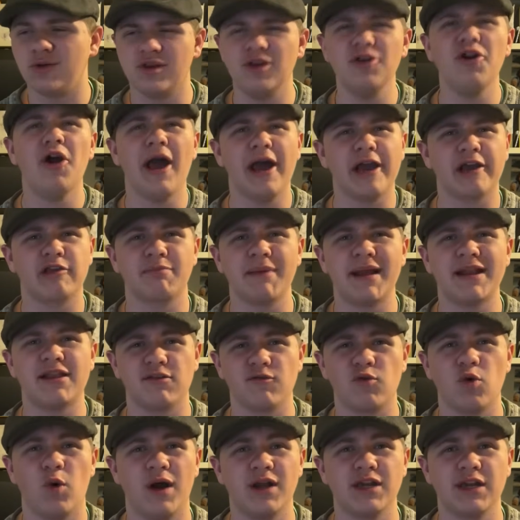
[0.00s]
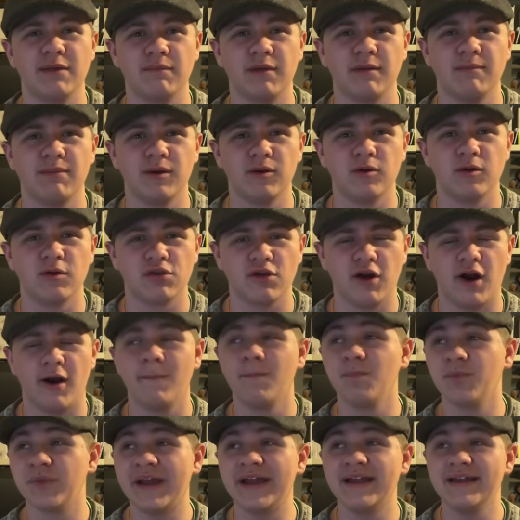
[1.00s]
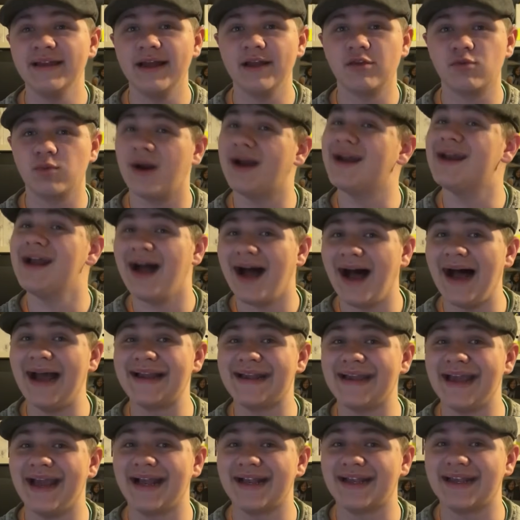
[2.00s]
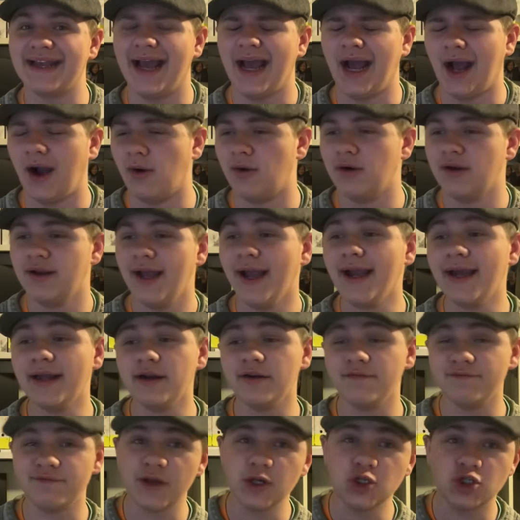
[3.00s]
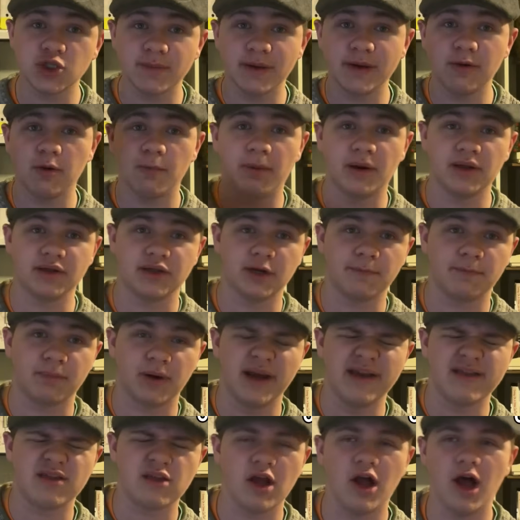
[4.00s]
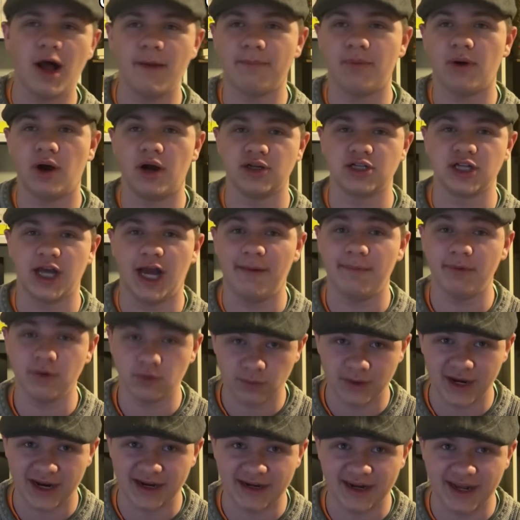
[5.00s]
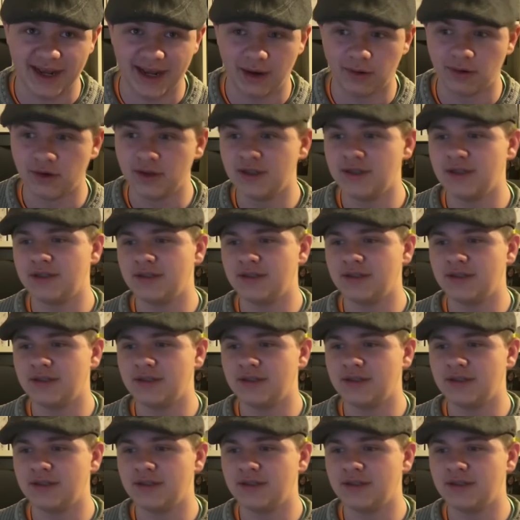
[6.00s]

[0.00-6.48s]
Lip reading: You know how expensive quantum computers are? That's right, I can't count. And future me will put their price up on top right now.